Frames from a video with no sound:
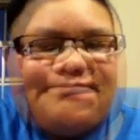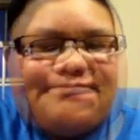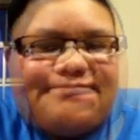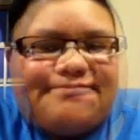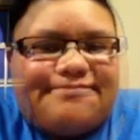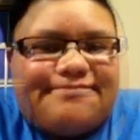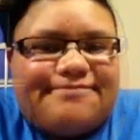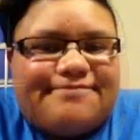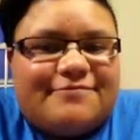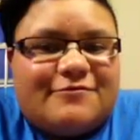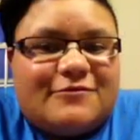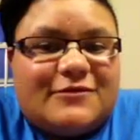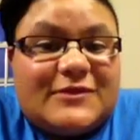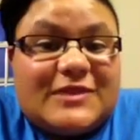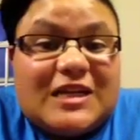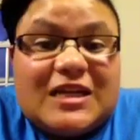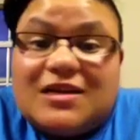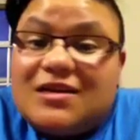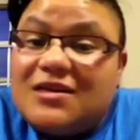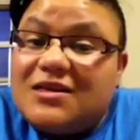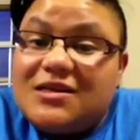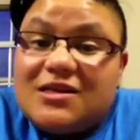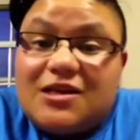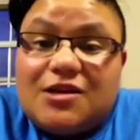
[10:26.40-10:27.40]
I hope
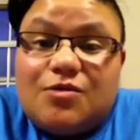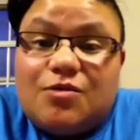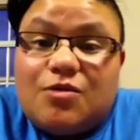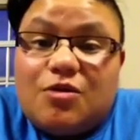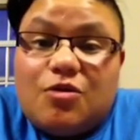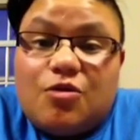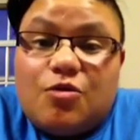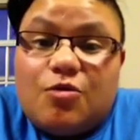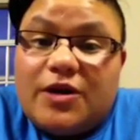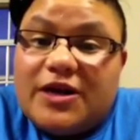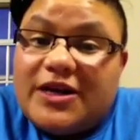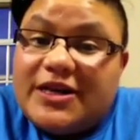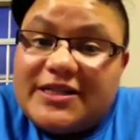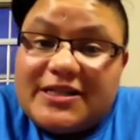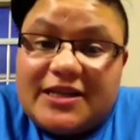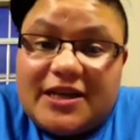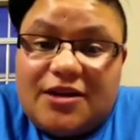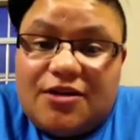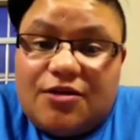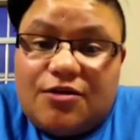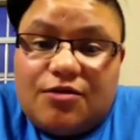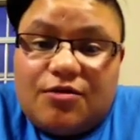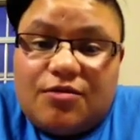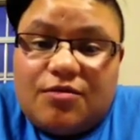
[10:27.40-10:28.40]
see you all when I
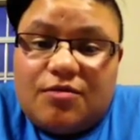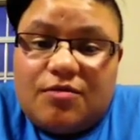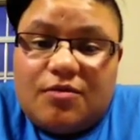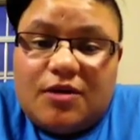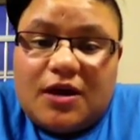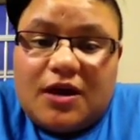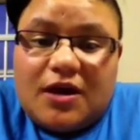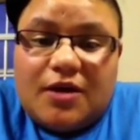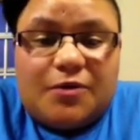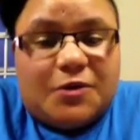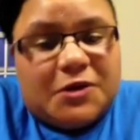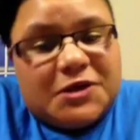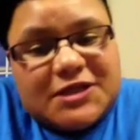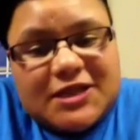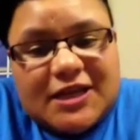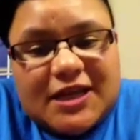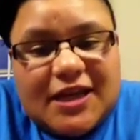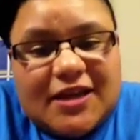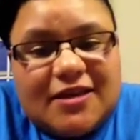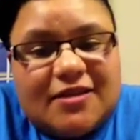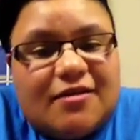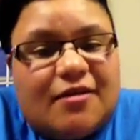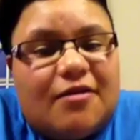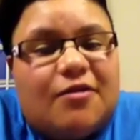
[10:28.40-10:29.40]
see you. Once
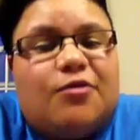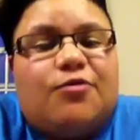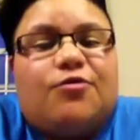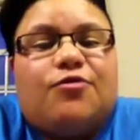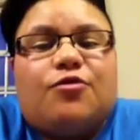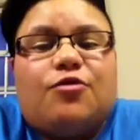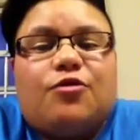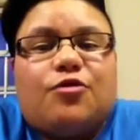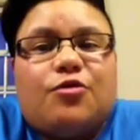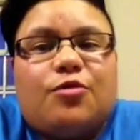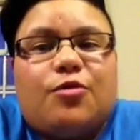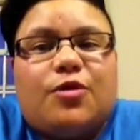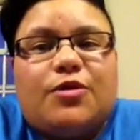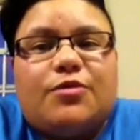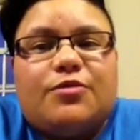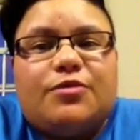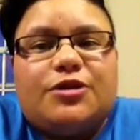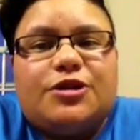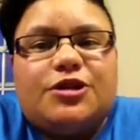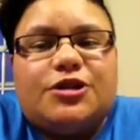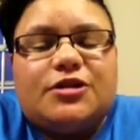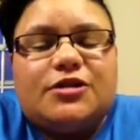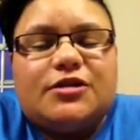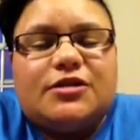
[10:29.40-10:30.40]
again, thank you for all the well
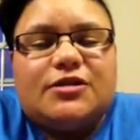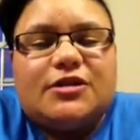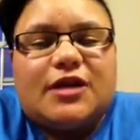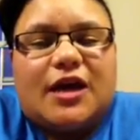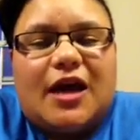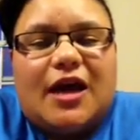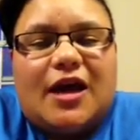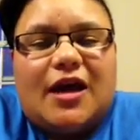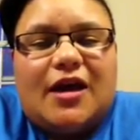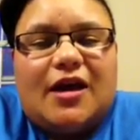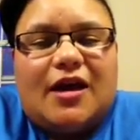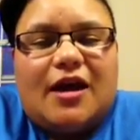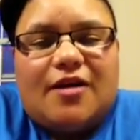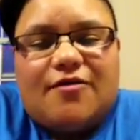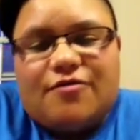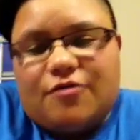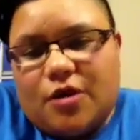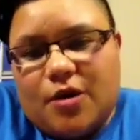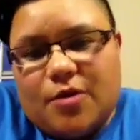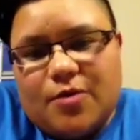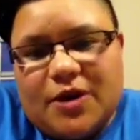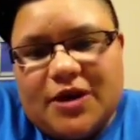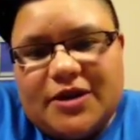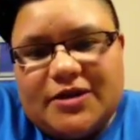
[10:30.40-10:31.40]
wishes and have
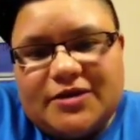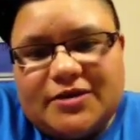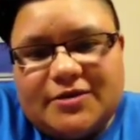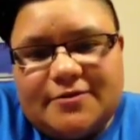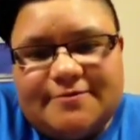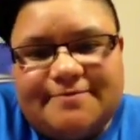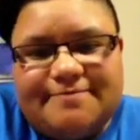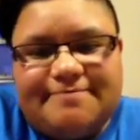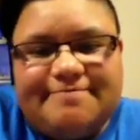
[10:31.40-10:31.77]
great weeks.